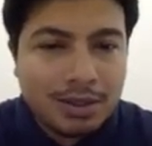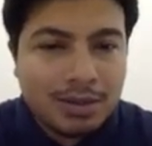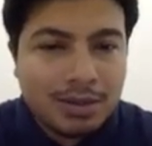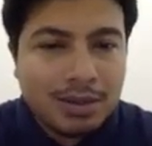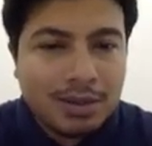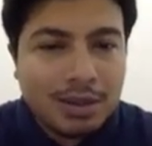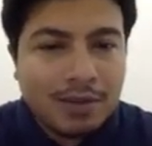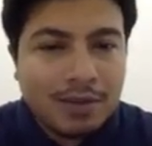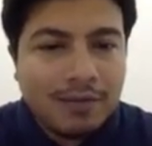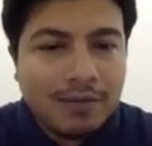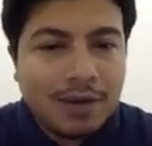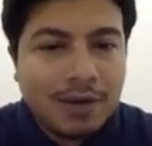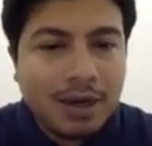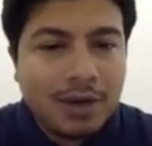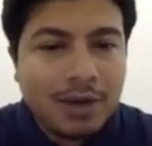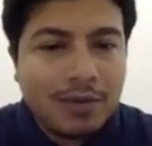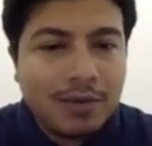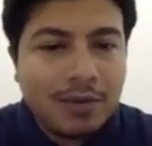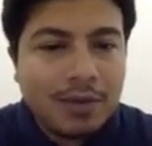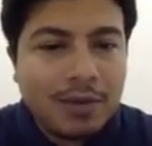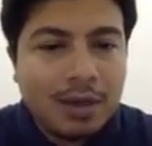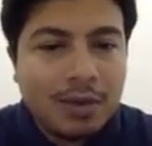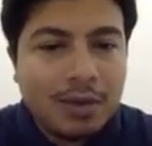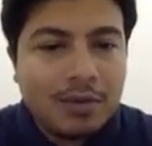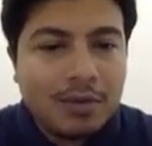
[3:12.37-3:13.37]
So if I
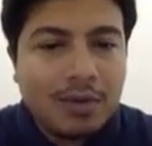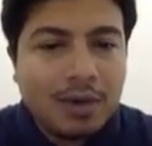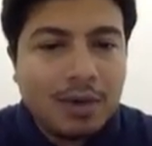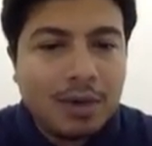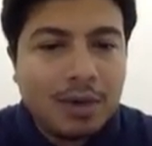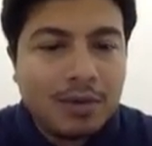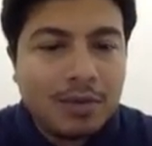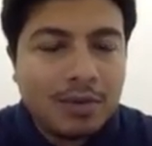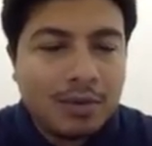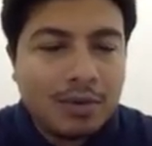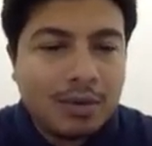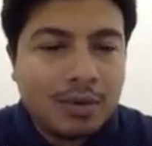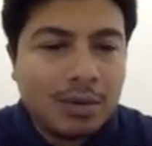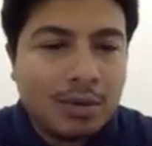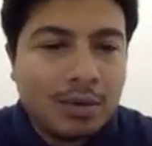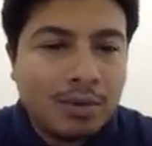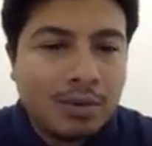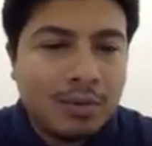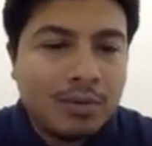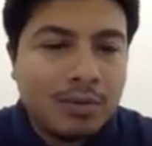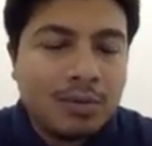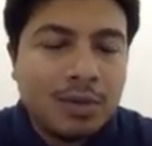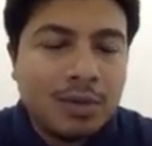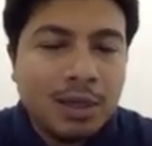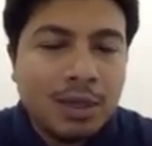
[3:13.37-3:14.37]
were you, I would go